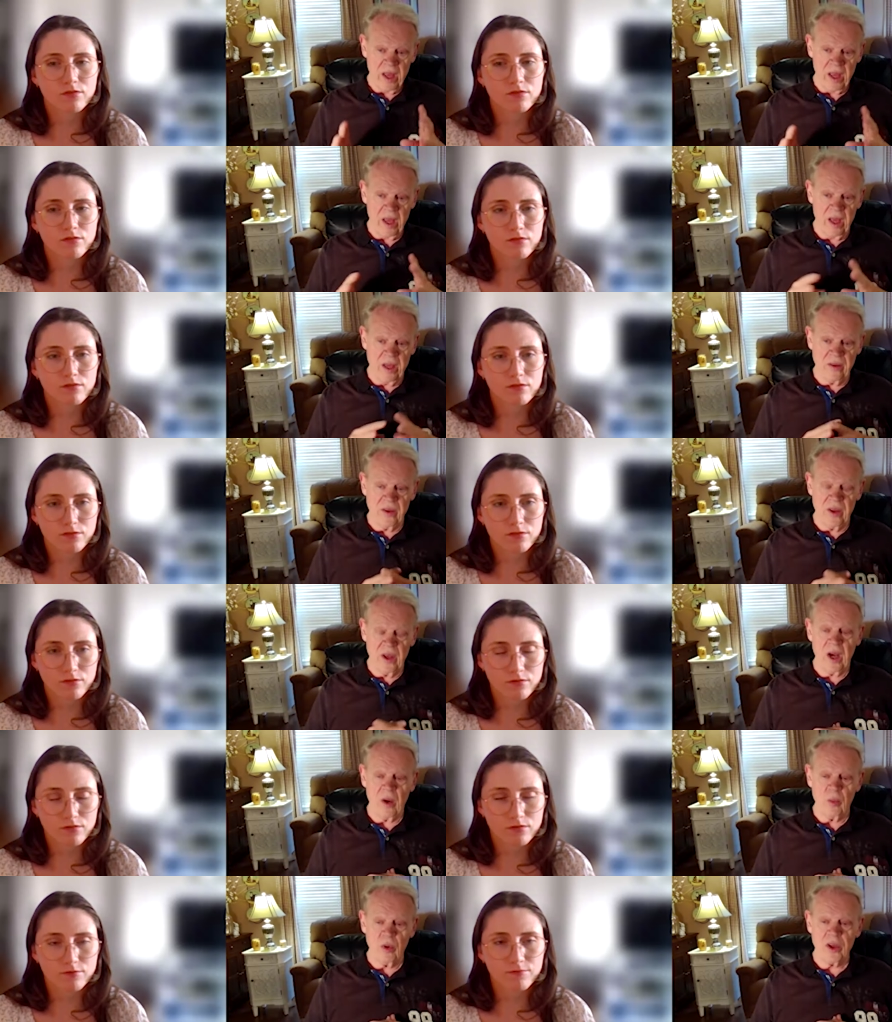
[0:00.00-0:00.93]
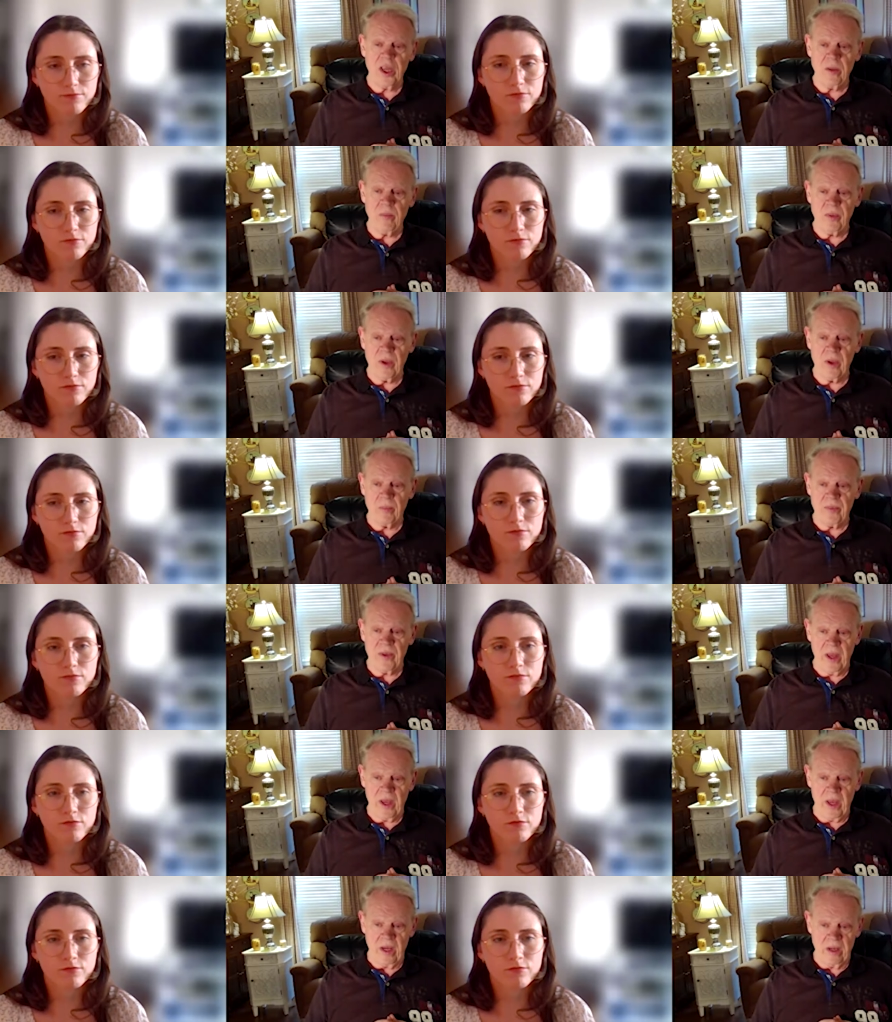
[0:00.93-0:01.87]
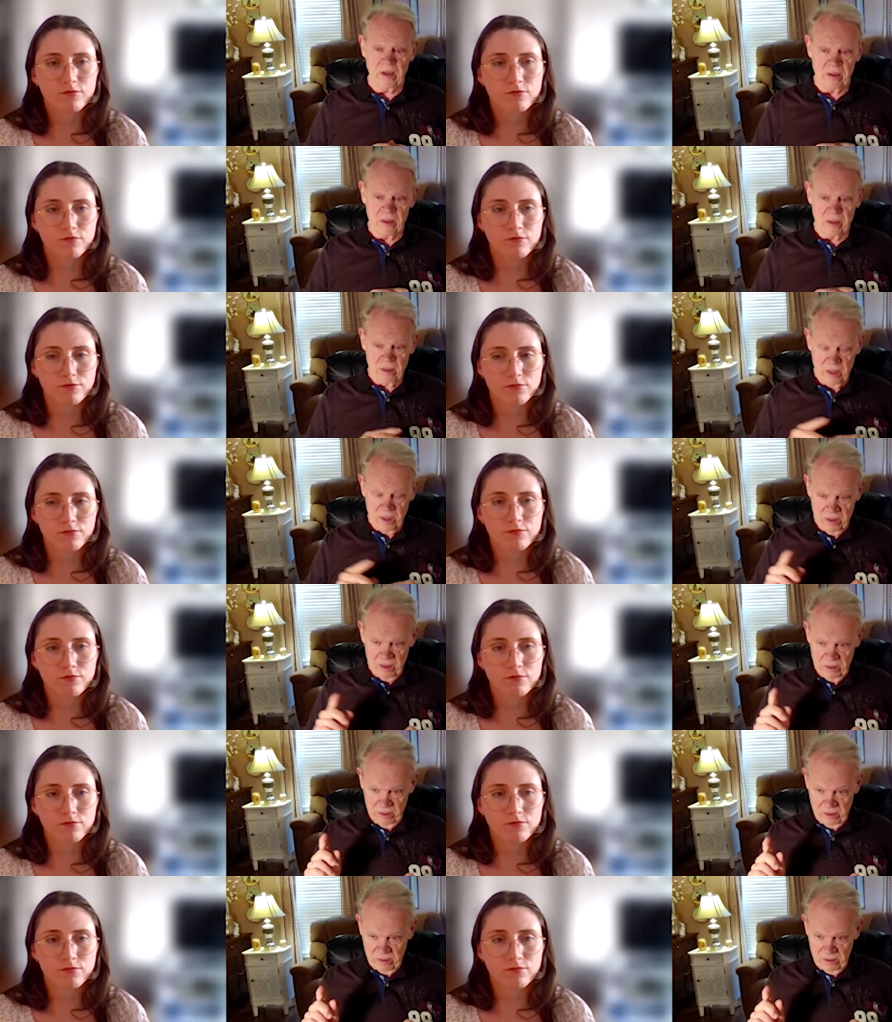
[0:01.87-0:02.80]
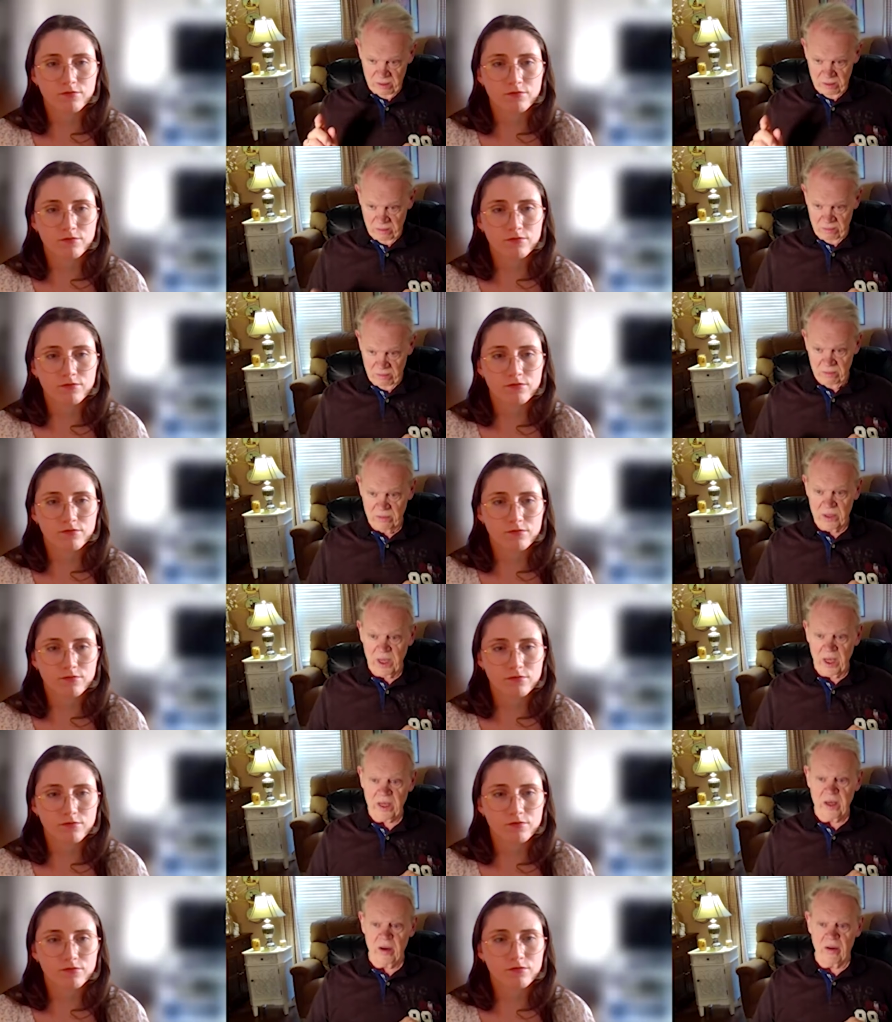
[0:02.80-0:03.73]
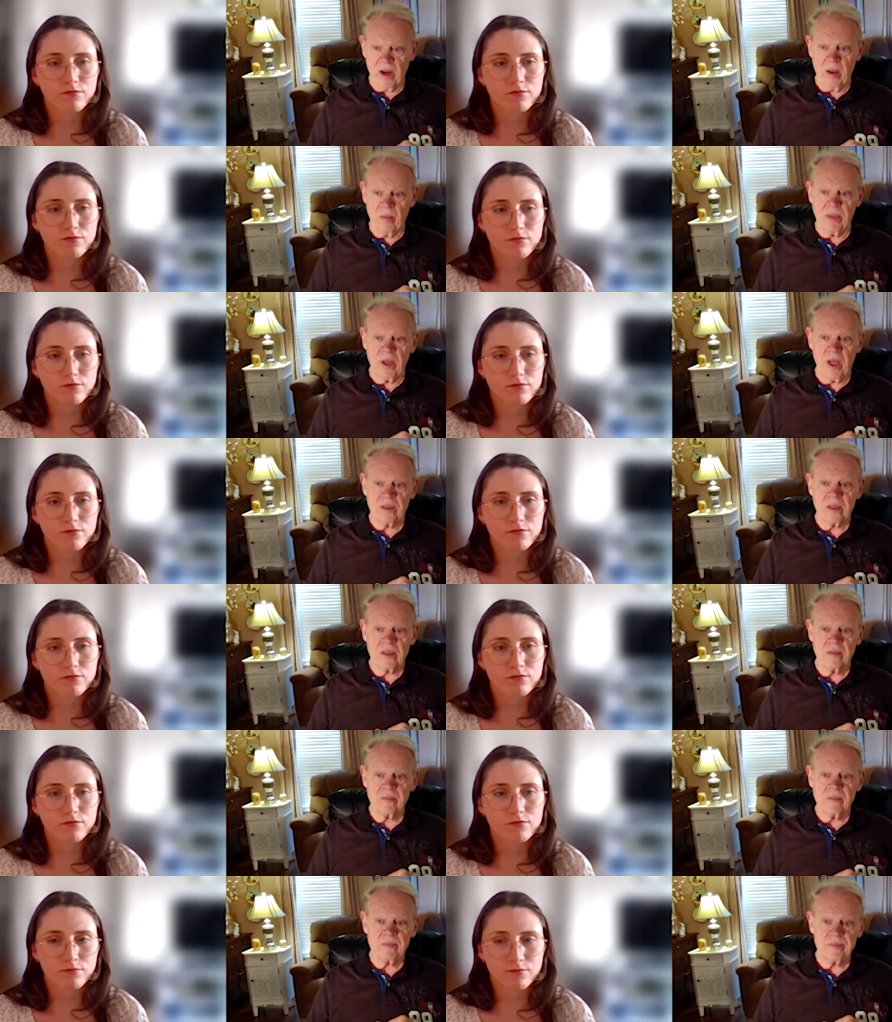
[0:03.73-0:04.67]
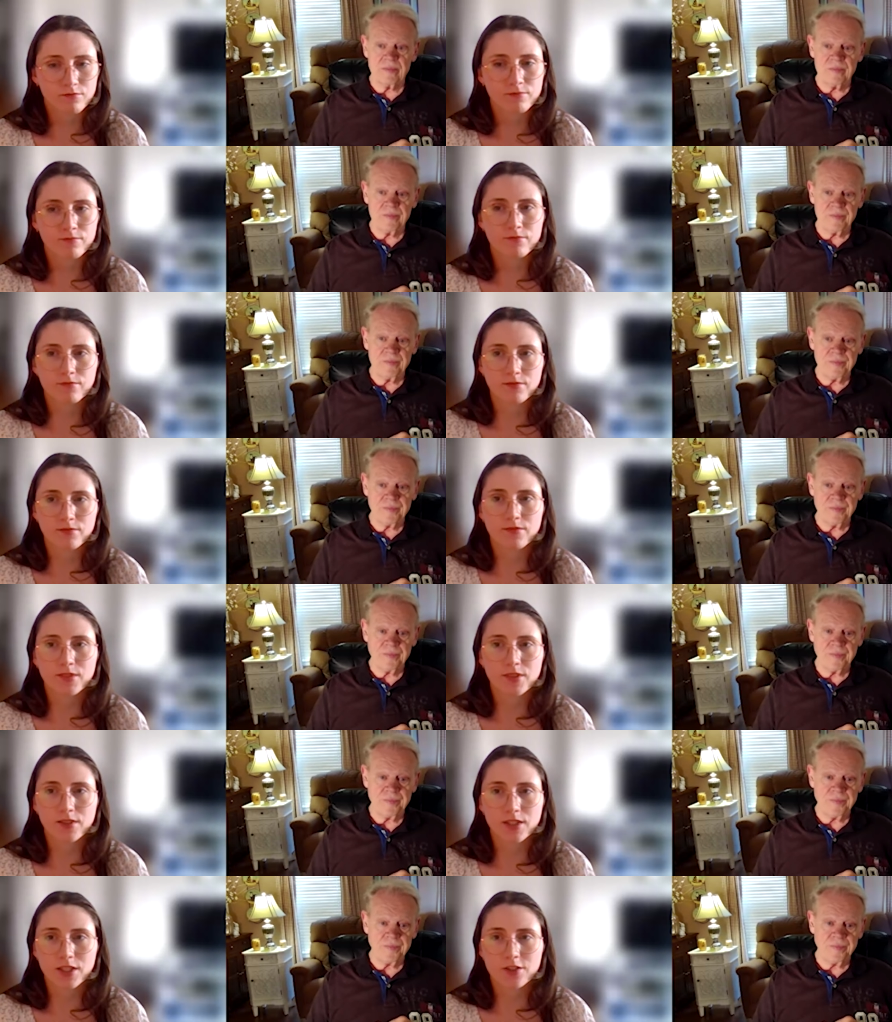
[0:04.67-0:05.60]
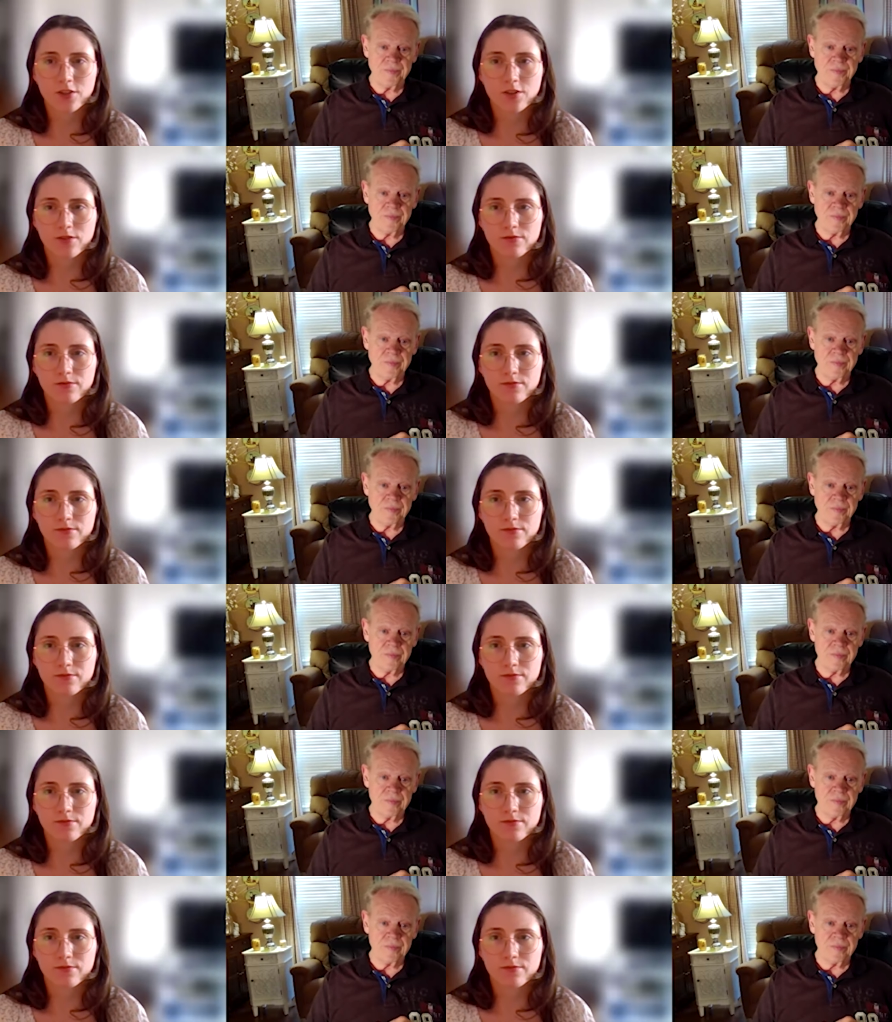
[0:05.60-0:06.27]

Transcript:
Speaker 1: and uh, we'll keep you updated. Take care and God bless.
Speaker 2: Thanks, John.